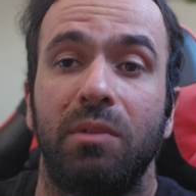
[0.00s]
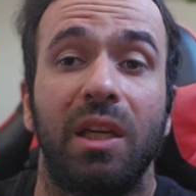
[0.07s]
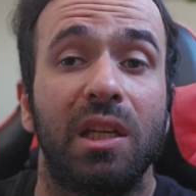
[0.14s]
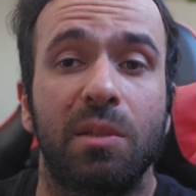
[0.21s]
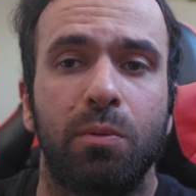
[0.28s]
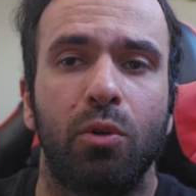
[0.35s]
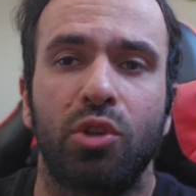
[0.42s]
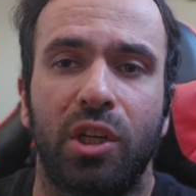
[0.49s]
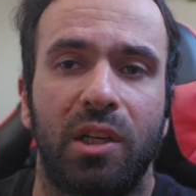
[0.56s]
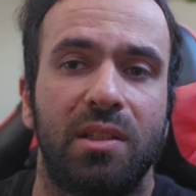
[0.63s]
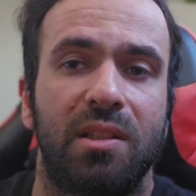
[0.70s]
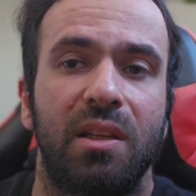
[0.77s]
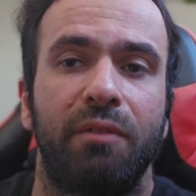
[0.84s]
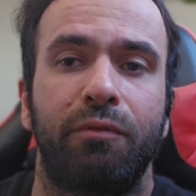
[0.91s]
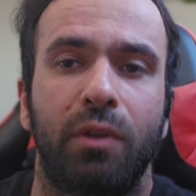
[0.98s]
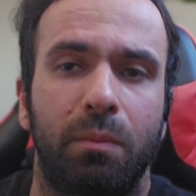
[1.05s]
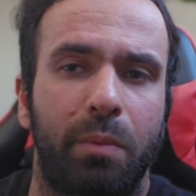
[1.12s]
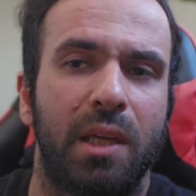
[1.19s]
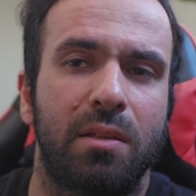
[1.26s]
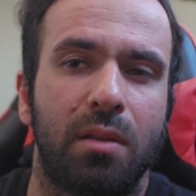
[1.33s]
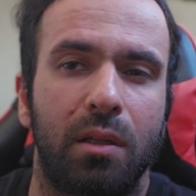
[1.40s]
The explosion is different
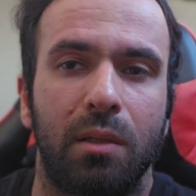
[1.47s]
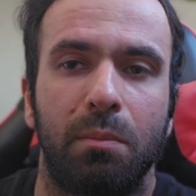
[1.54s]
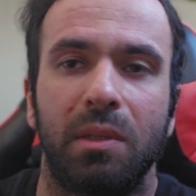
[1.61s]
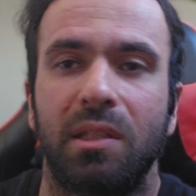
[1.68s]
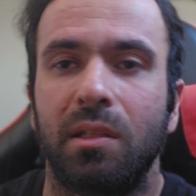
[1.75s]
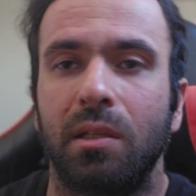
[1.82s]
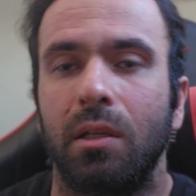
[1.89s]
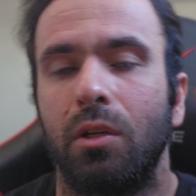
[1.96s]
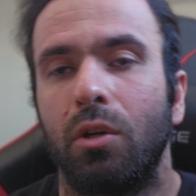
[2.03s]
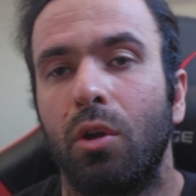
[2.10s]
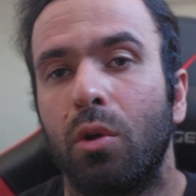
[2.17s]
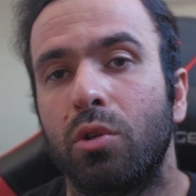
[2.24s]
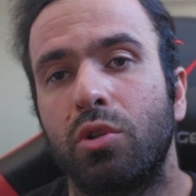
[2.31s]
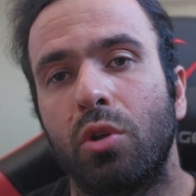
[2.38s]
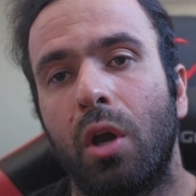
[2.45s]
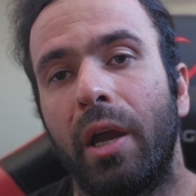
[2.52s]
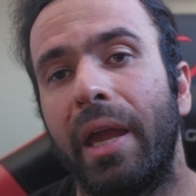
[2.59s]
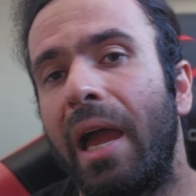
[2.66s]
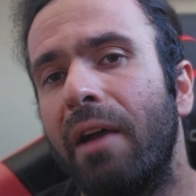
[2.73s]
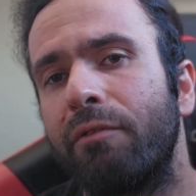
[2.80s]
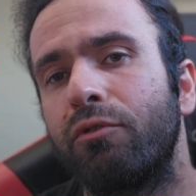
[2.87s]
based on the material, so I
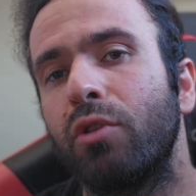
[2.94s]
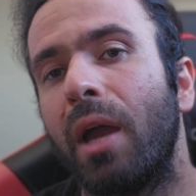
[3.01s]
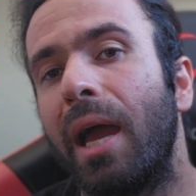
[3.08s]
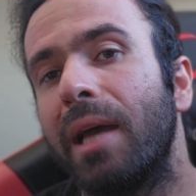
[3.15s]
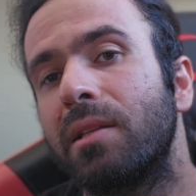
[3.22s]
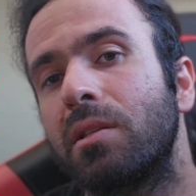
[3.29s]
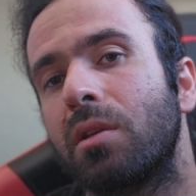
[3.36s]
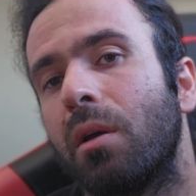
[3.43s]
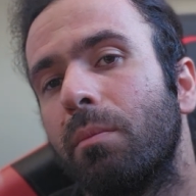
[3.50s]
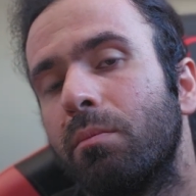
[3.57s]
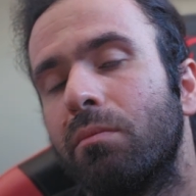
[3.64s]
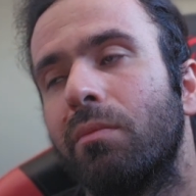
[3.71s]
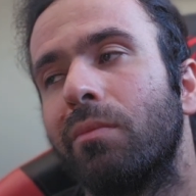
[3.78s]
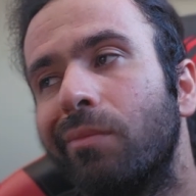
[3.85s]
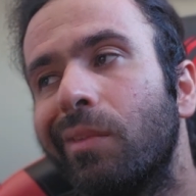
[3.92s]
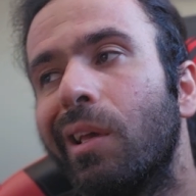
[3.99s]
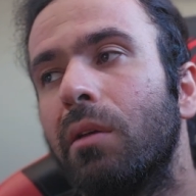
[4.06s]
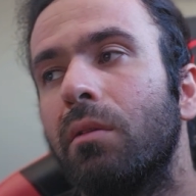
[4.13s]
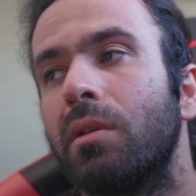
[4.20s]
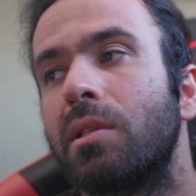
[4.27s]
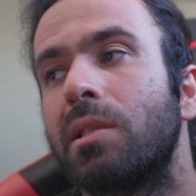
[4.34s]
have to add some
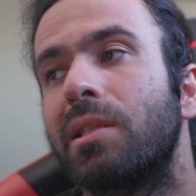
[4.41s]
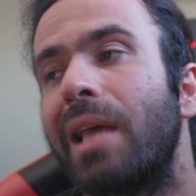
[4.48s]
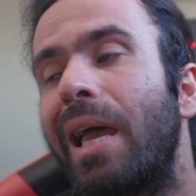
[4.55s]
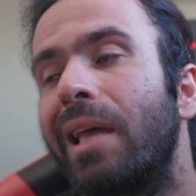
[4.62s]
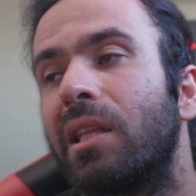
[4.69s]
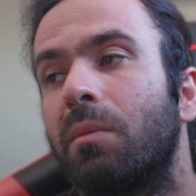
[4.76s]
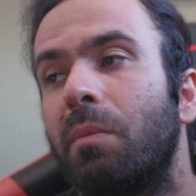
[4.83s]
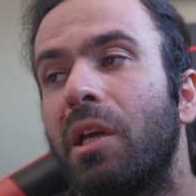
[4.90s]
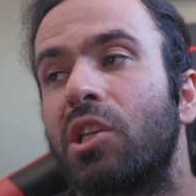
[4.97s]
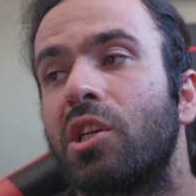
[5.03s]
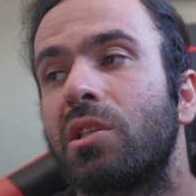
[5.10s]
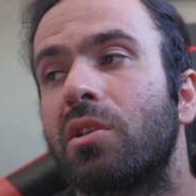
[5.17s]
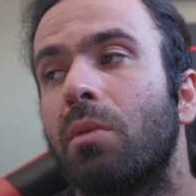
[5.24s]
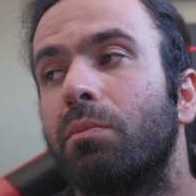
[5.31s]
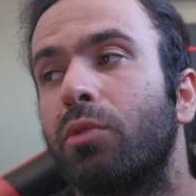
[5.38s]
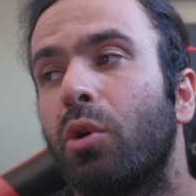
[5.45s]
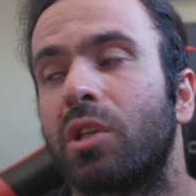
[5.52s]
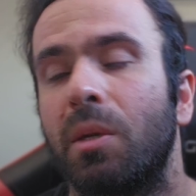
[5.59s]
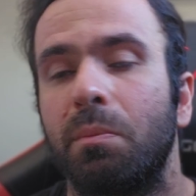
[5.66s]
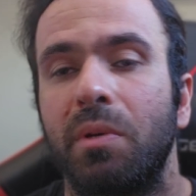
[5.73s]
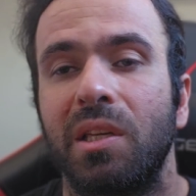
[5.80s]
static meshes, some
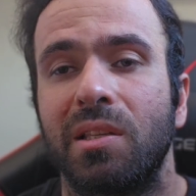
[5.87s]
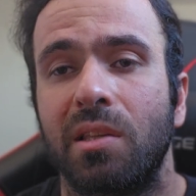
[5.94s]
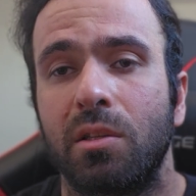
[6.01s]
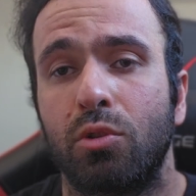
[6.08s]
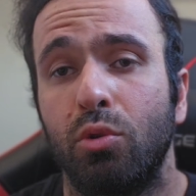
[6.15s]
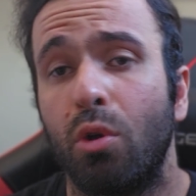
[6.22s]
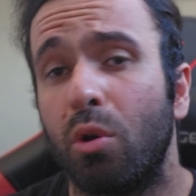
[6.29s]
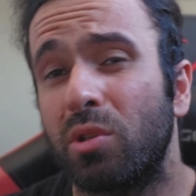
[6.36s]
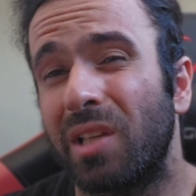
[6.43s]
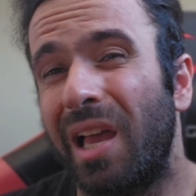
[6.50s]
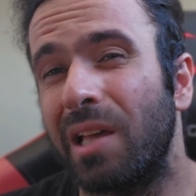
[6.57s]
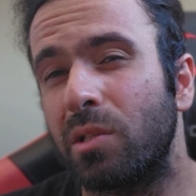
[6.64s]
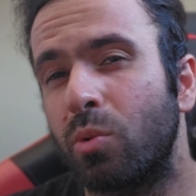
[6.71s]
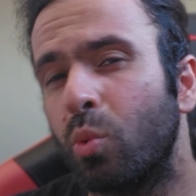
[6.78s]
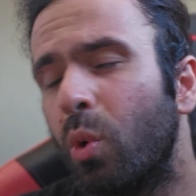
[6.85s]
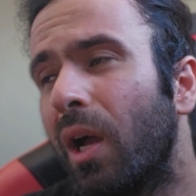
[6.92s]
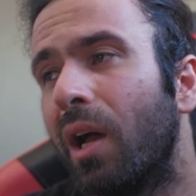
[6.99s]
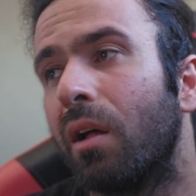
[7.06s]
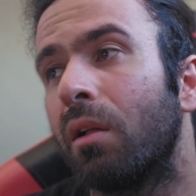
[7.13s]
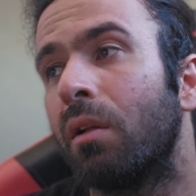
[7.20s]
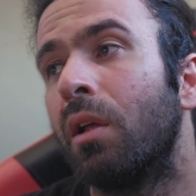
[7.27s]
broken pieces to those as
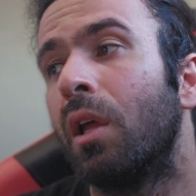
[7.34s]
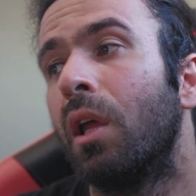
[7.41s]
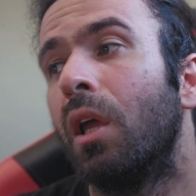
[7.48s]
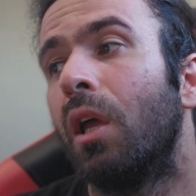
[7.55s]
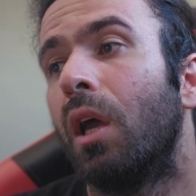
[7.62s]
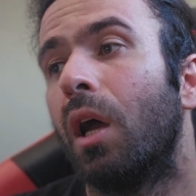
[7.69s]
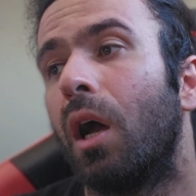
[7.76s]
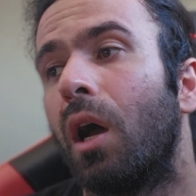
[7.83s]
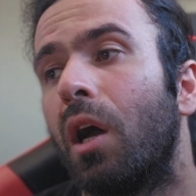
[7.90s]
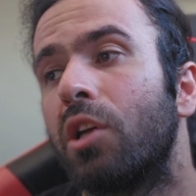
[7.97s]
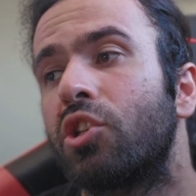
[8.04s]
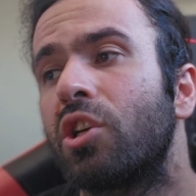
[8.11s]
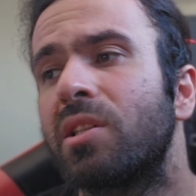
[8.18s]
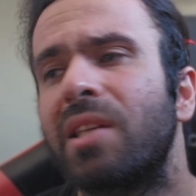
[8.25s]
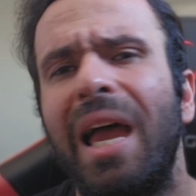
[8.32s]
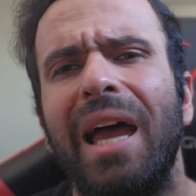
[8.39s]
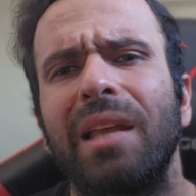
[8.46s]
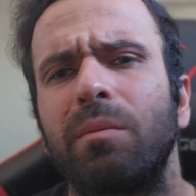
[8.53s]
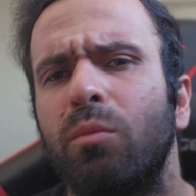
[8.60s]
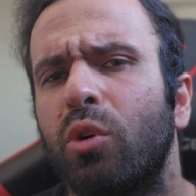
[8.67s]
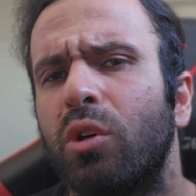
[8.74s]
well. Just
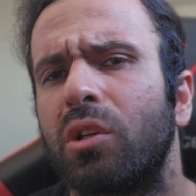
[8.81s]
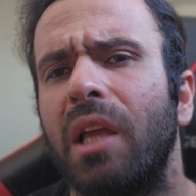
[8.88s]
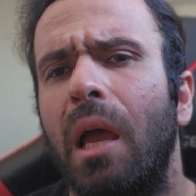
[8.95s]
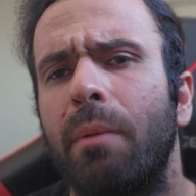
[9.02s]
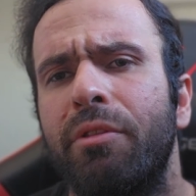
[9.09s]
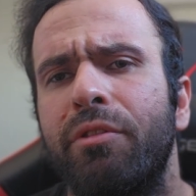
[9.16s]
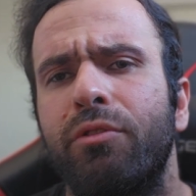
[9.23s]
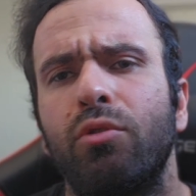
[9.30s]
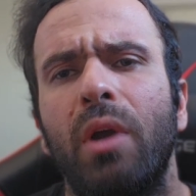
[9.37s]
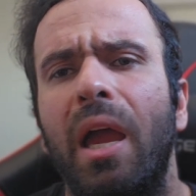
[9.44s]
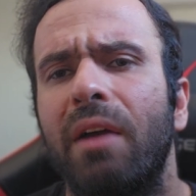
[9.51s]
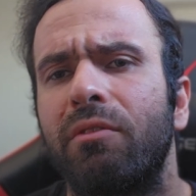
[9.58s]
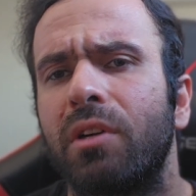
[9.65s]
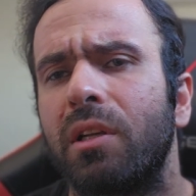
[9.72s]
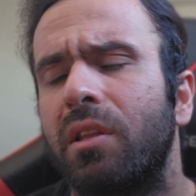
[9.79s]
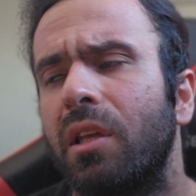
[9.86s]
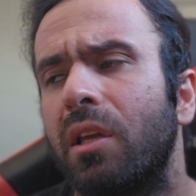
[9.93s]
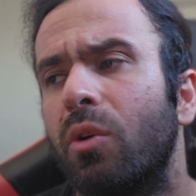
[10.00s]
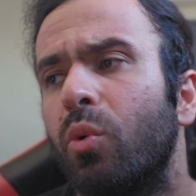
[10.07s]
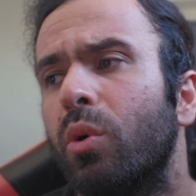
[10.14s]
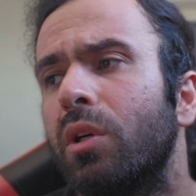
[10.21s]
add more depth to
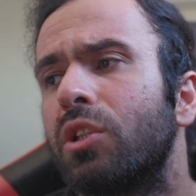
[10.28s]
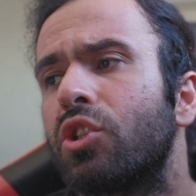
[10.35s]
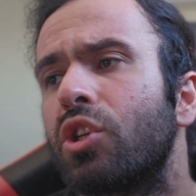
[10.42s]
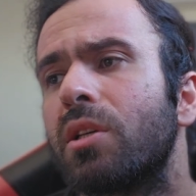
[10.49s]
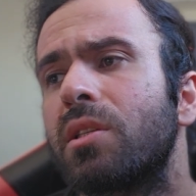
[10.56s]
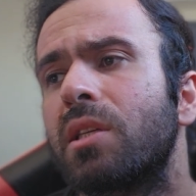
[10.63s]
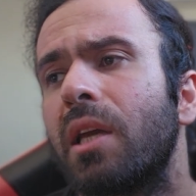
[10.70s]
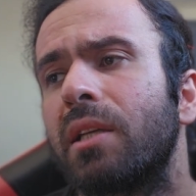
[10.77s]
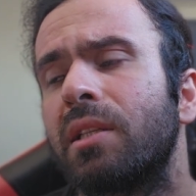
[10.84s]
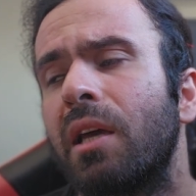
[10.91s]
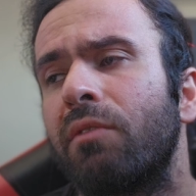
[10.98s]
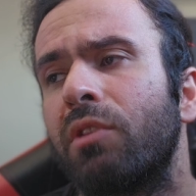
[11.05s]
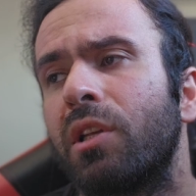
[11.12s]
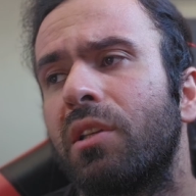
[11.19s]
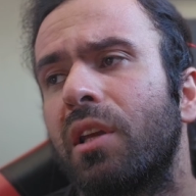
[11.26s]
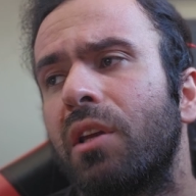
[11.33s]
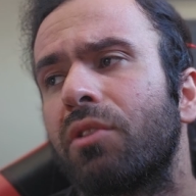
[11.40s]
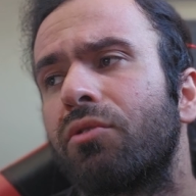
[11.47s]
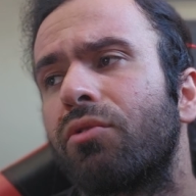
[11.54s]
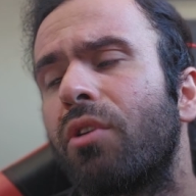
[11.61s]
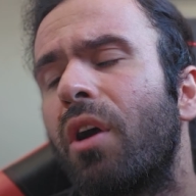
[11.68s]
everything, will just get
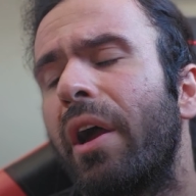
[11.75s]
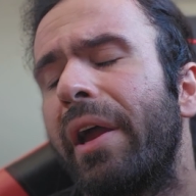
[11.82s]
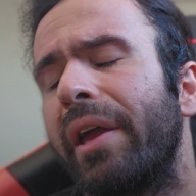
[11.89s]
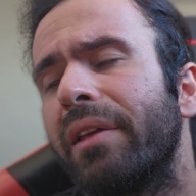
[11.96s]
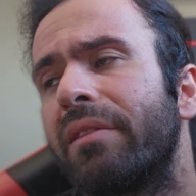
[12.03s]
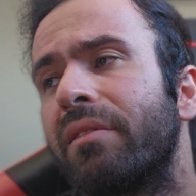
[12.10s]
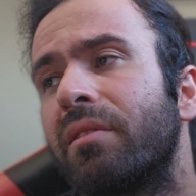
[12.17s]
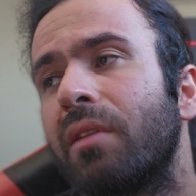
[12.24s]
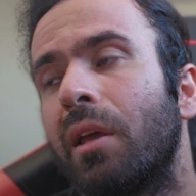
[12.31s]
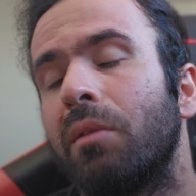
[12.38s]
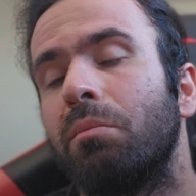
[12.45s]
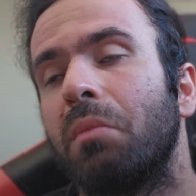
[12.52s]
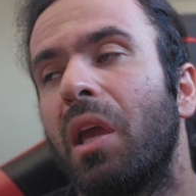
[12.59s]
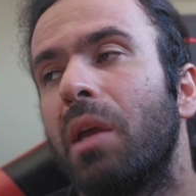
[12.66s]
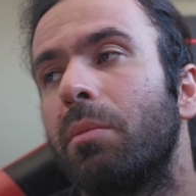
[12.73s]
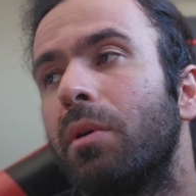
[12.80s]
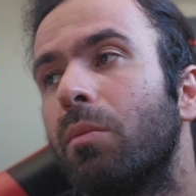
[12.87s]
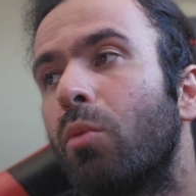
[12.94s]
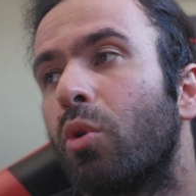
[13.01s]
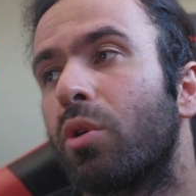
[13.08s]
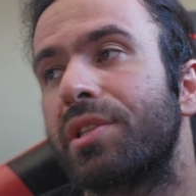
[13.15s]
everything right, and maybe
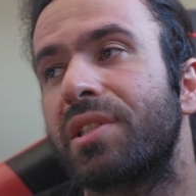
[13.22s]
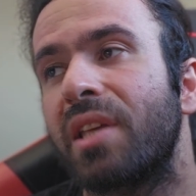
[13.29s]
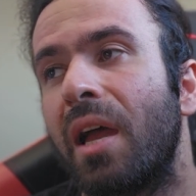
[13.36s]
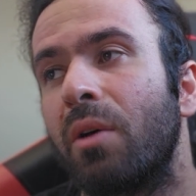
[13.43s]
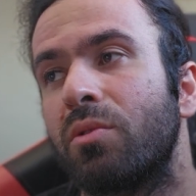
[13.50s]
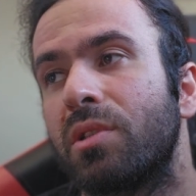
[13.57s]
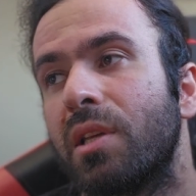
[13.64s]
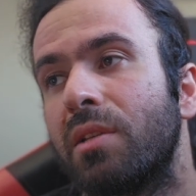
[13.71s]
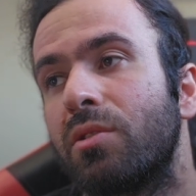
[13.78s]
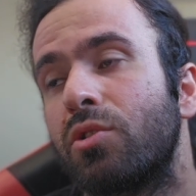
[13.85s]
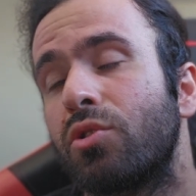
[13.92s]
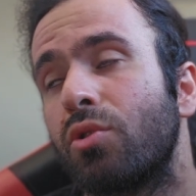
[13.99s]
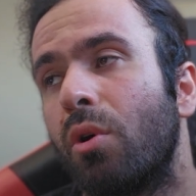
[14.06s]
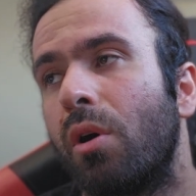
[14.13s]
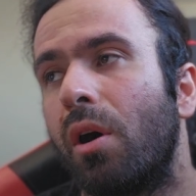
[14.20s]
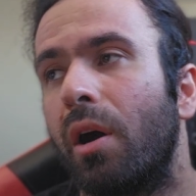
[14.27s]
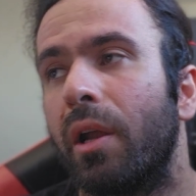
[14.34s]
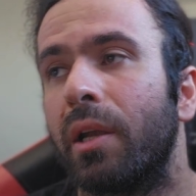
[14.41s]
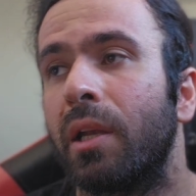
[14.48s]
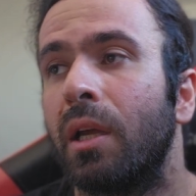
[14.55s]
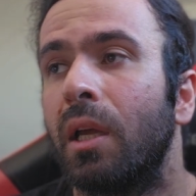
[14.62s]
more sounds and so
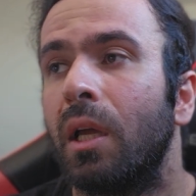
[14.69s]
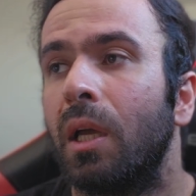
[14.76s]
on.